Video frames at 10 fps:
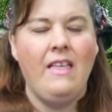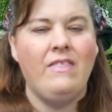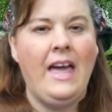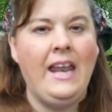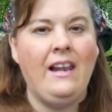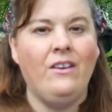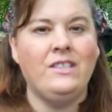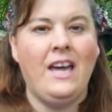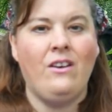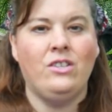Then I
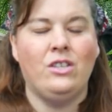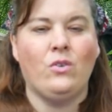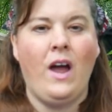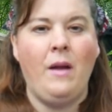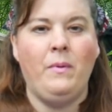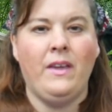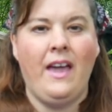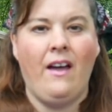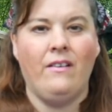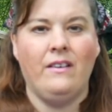looked at her subscriber
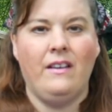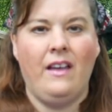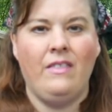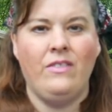count and